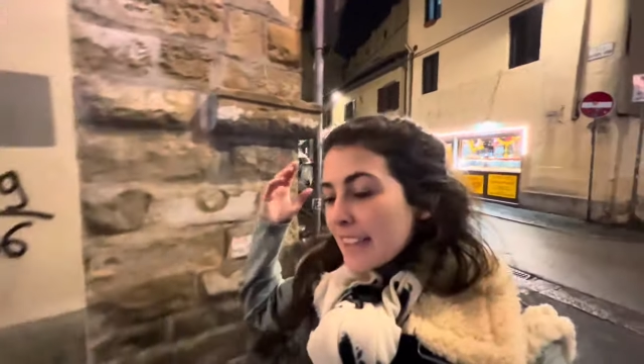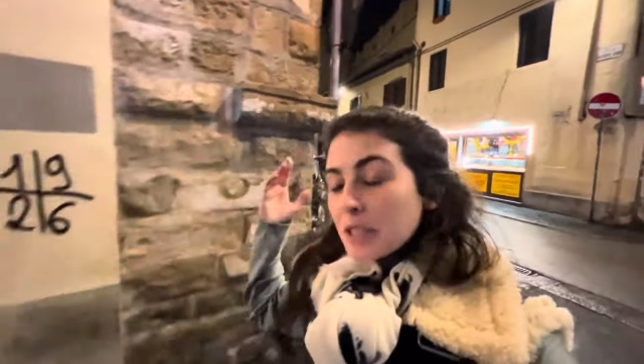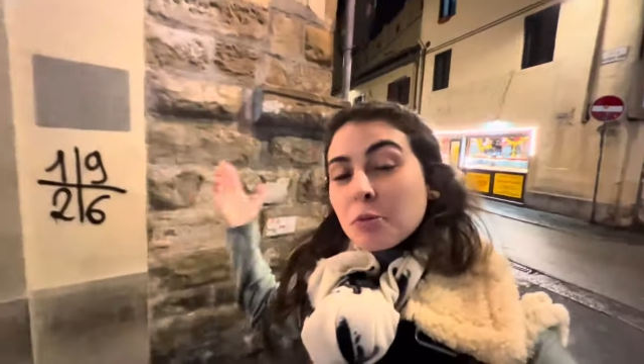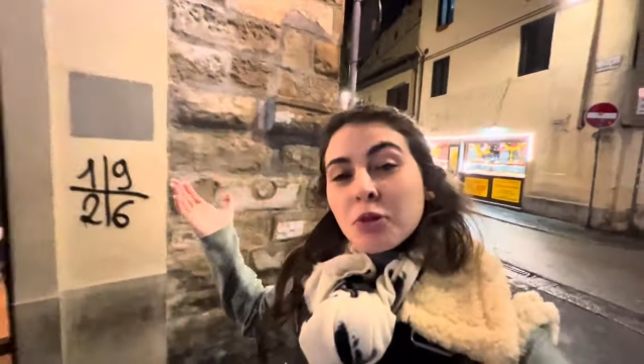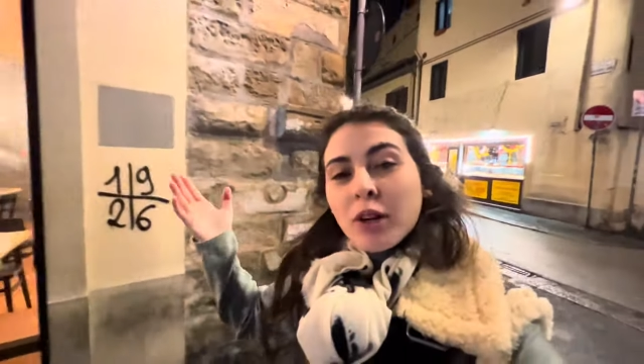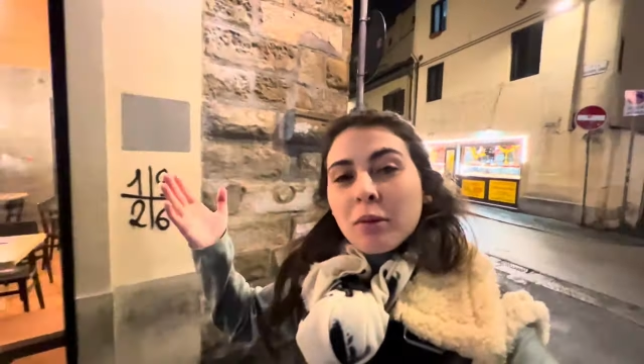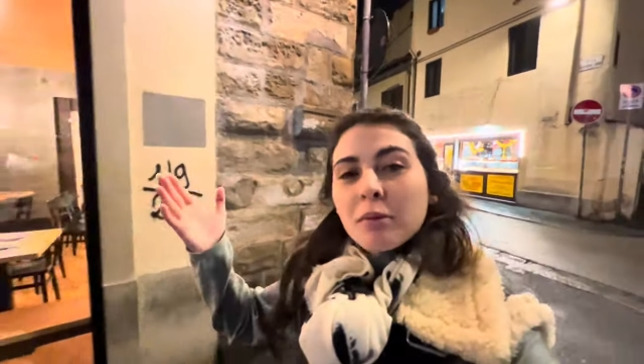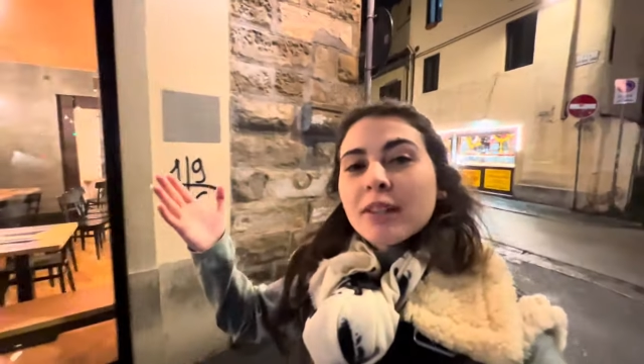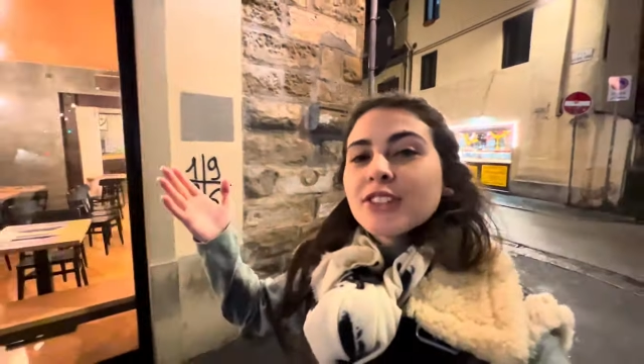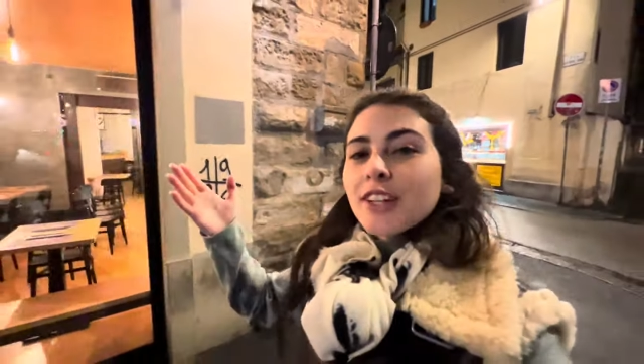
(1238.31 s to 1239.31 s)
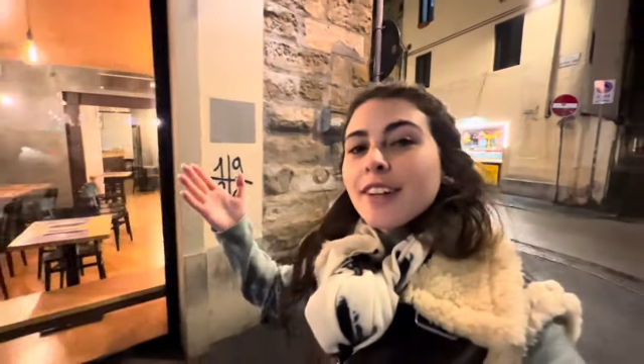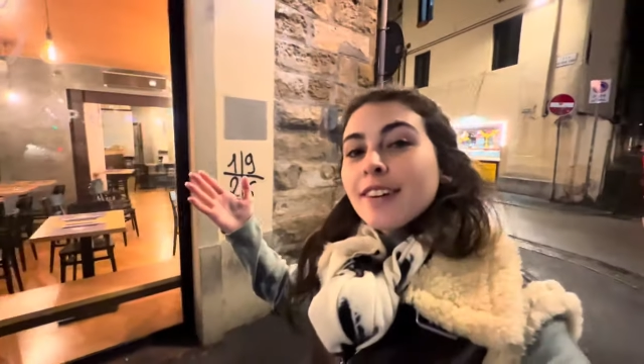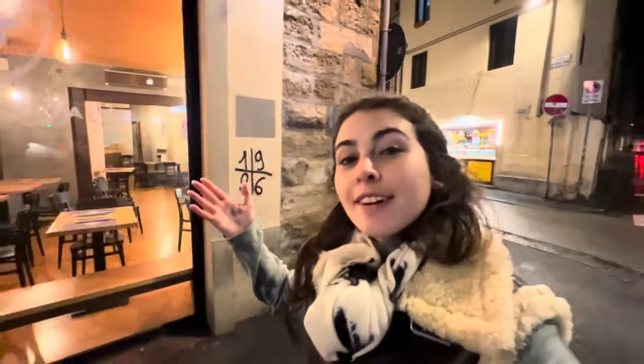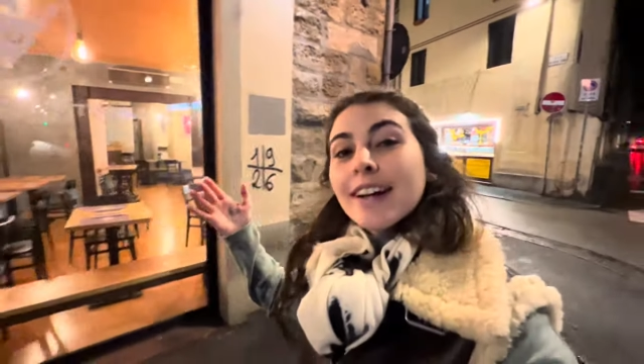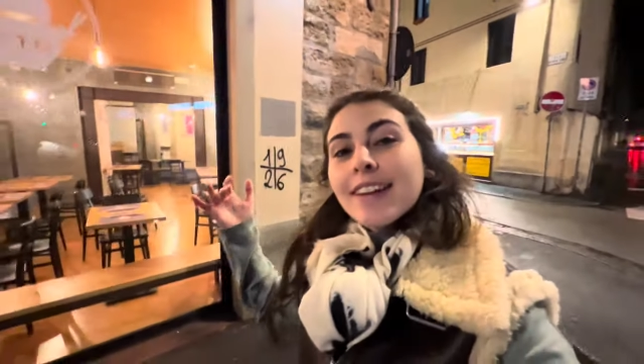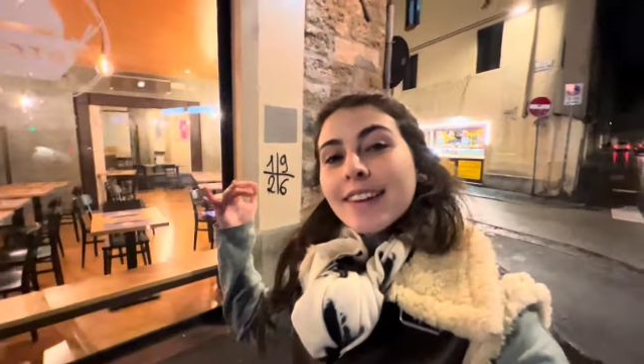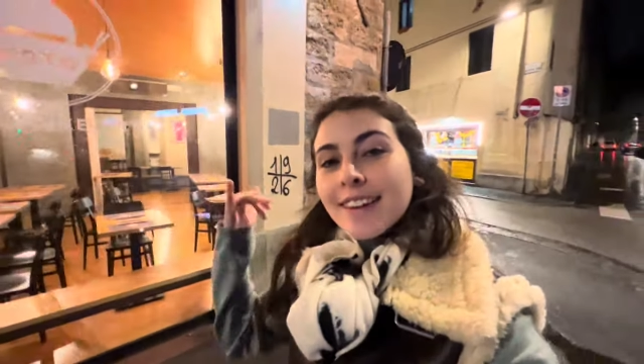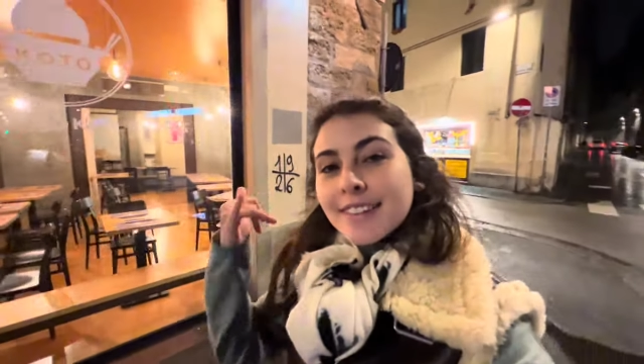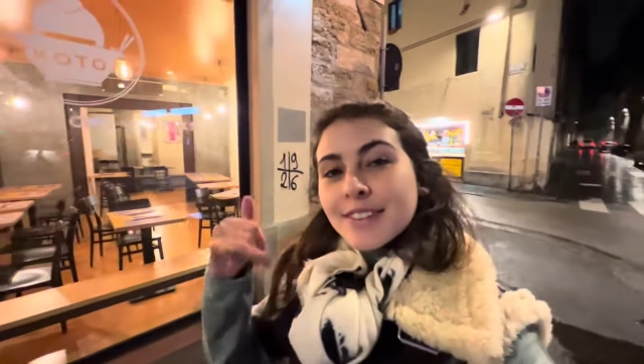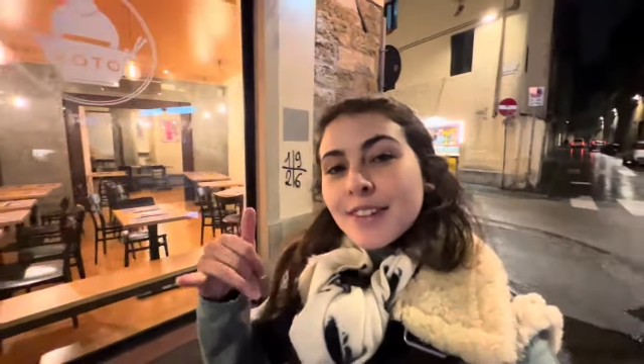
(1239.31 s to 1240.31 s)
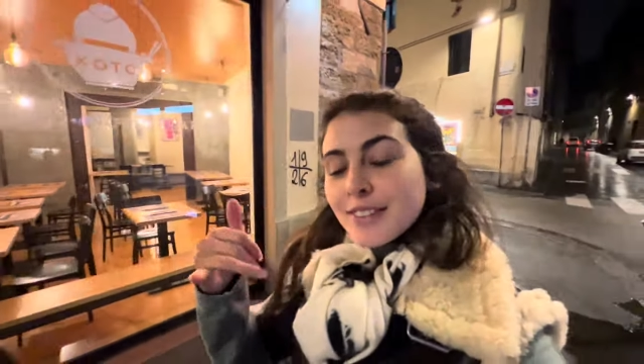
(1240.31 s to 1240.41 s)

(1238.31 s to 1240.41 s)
subscribe to my channel, and let's go